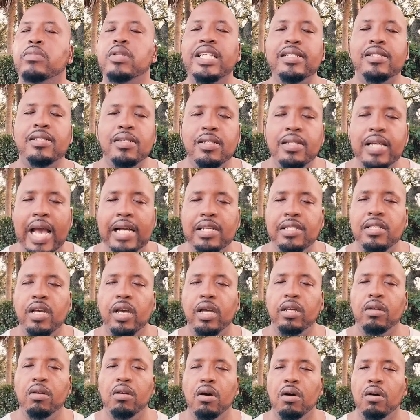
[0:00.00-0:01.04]
Lisa's dad
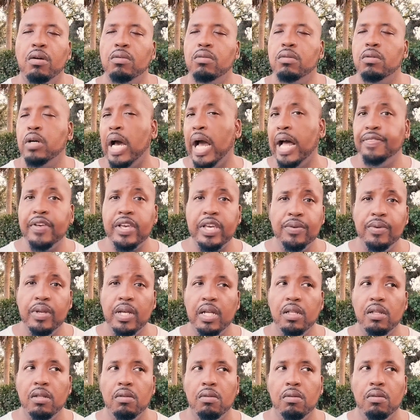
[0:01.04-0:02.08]
said, you know, I think you
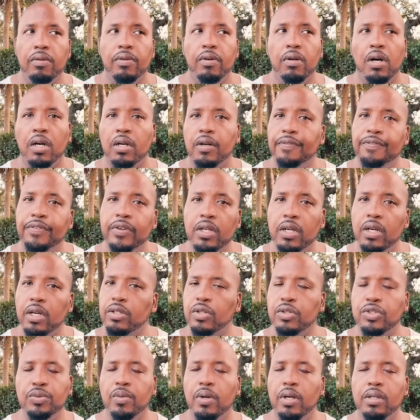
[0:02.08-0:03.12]
need Uncle Phil here.
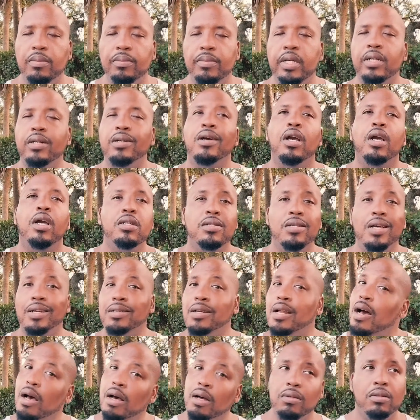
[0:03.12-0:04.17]
Don't you want him here? He's
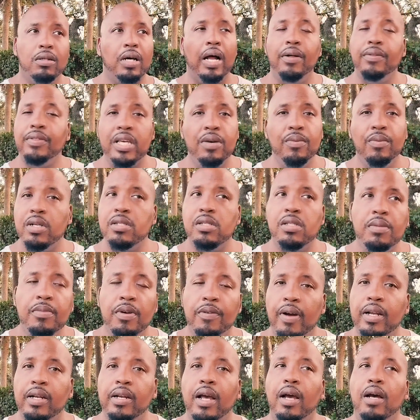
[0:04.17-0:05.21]
like, no, I don't think he want to see
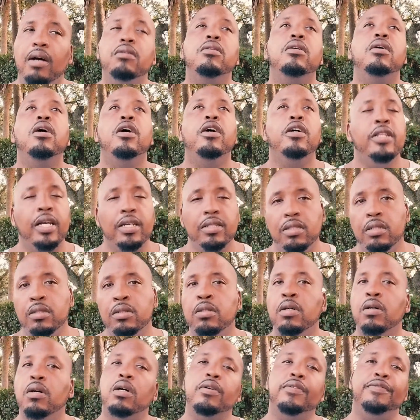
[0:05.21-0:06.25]
me right now. Next thing
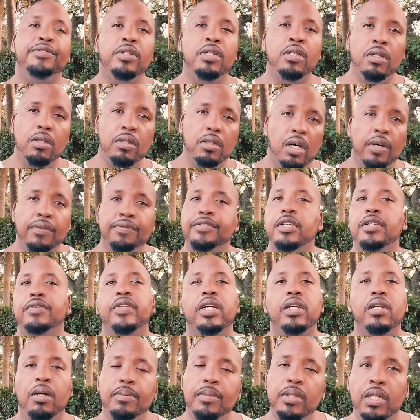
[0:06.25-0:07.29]
you know, Uncle Phil and Uncle Viv,
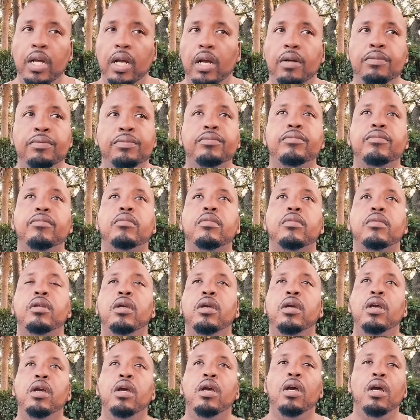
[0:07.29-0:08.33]
they come in there.
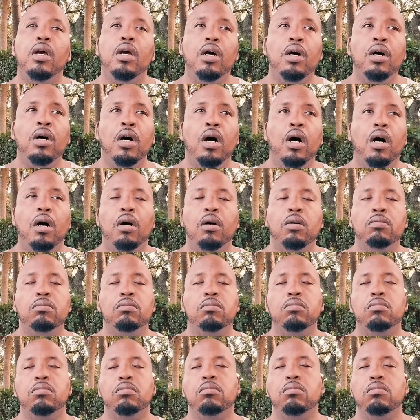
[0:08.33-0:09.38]
Um,
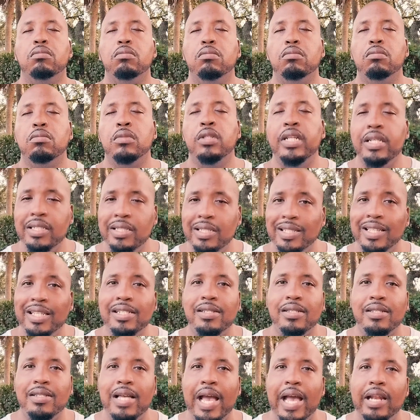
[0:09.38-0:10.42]

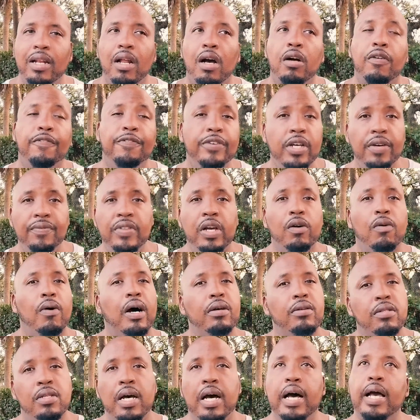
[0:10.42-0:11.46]
Lisa's dad and Uncle Viv, they go
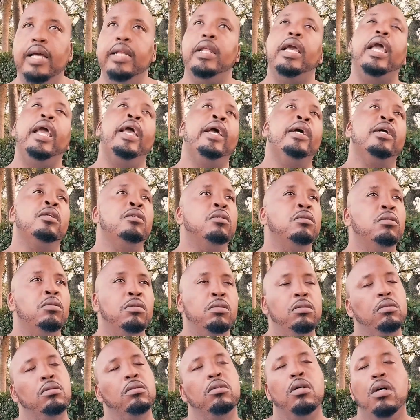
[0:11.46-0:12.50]
outside
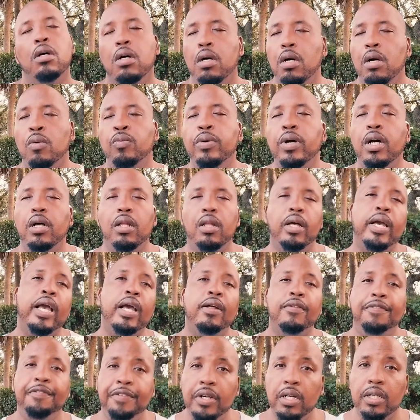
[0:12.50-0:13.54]
and Will
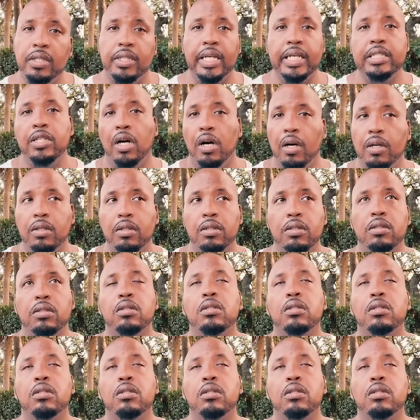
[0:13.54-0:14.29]
and Phil, they talk.